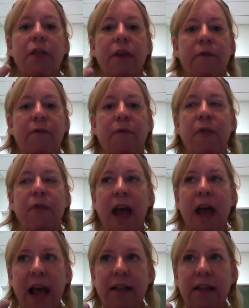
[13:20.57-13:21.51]
the
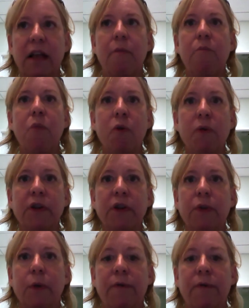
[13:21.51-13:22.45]
head's going to move
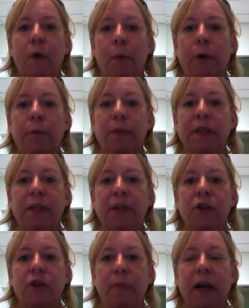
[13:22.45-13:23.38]
into a forward
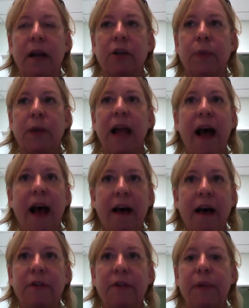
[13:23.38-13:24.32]
position because we
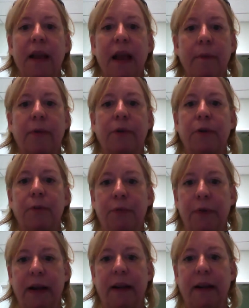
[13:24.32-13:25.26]
have to be able to
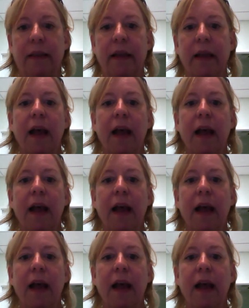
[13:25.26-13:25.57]
breathe.